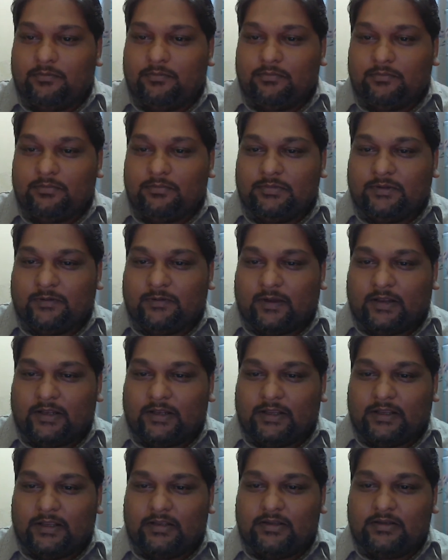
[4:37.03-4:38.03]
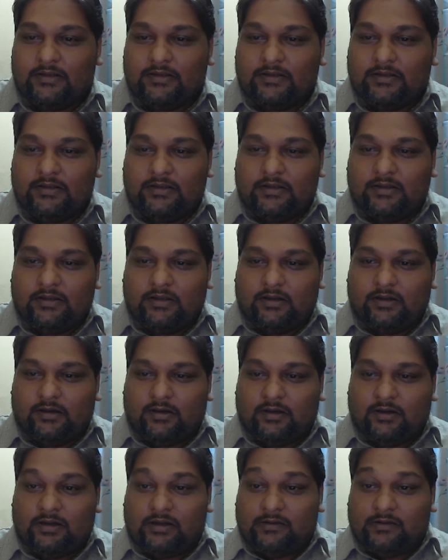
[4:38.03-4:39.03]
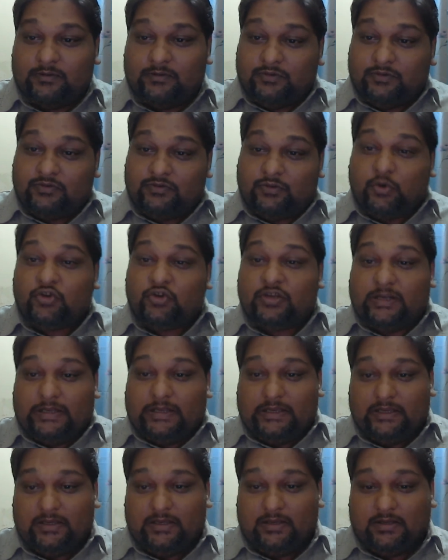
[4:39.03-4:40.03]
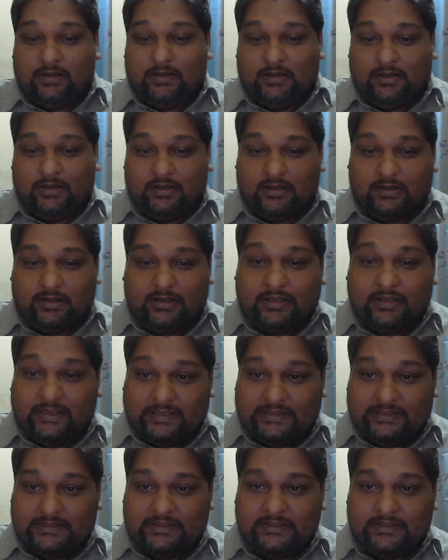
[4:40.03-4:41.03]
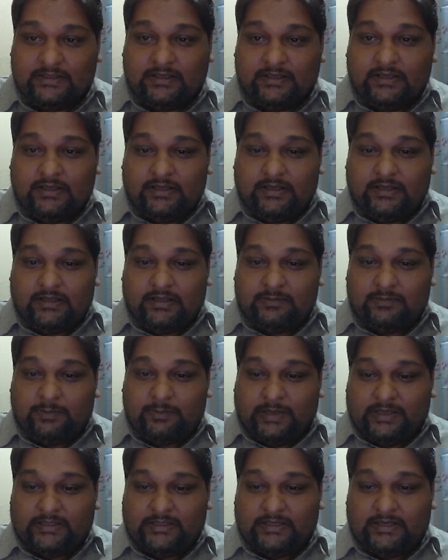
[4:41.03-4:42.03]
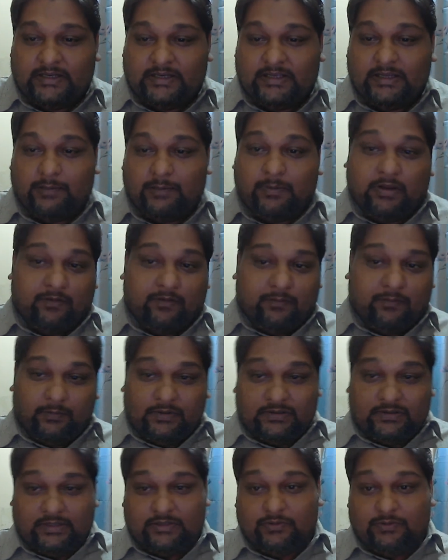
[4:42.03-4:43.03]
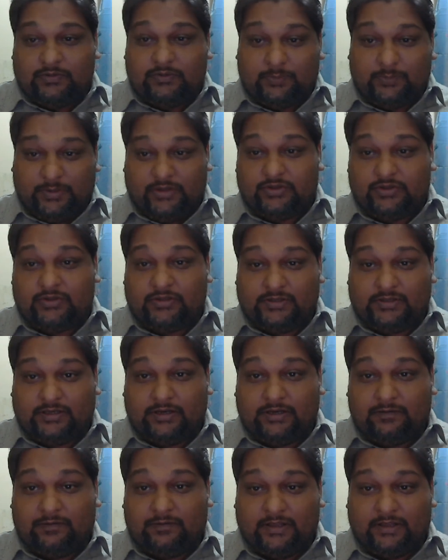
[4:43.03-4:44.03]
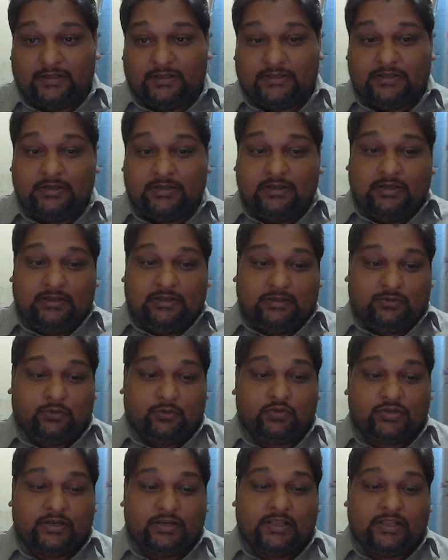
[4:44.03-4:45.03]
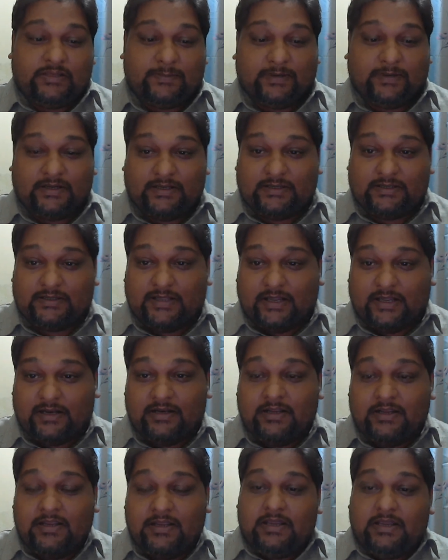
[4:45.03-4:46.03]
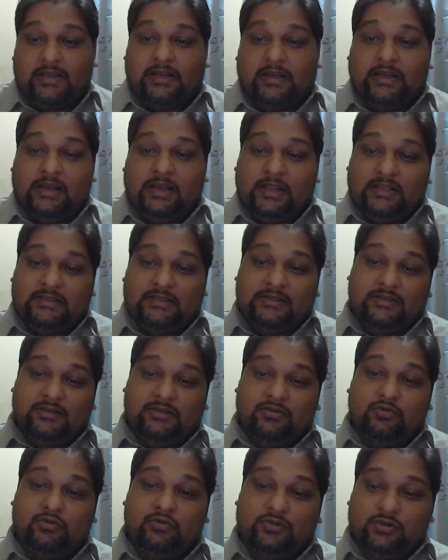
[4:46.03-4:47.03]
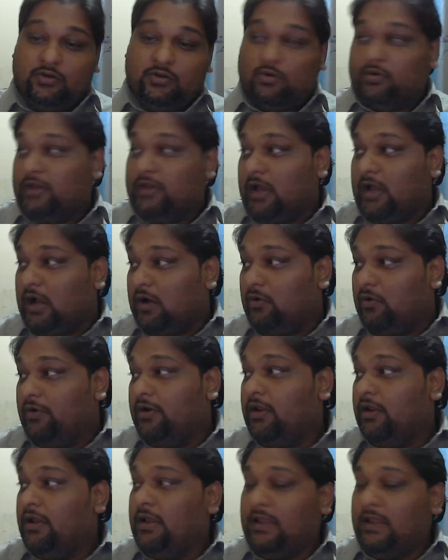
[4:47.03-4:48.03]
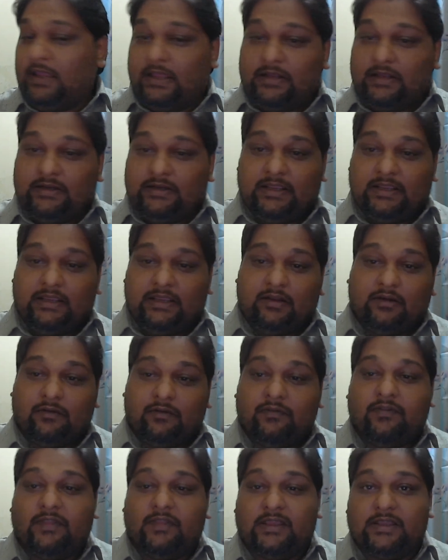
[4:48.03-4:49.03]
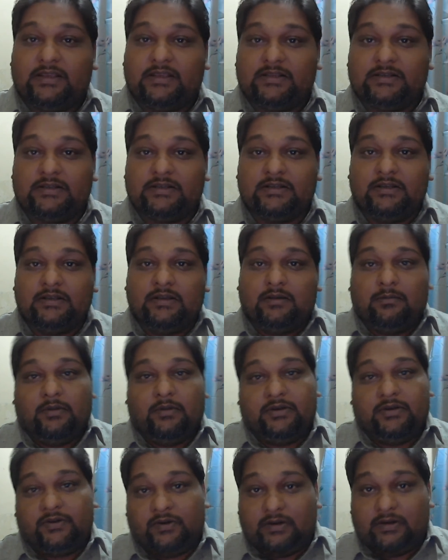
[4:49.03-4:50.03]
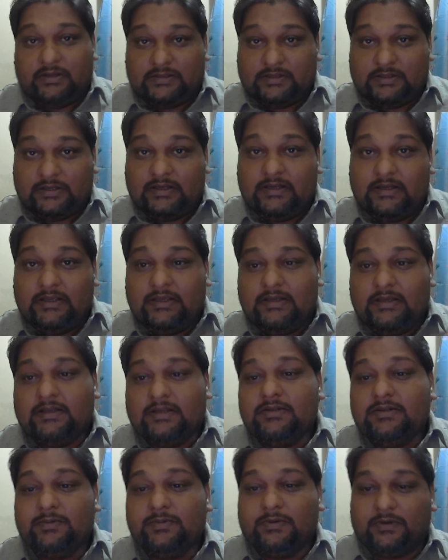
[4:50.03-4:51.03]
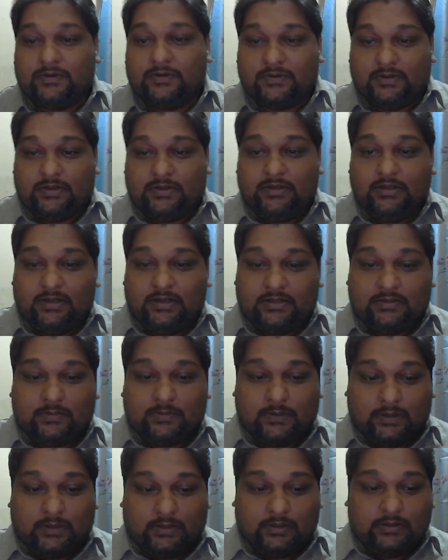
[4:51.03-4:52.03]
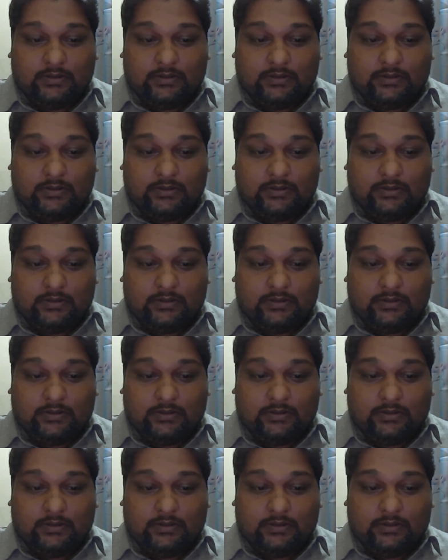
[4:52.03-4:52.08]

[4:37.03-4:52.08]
Diwali socially is basically, apart from the spiritual significance, the social aspect is that it lets you slow down and take care of things materialistically and spiritually as well.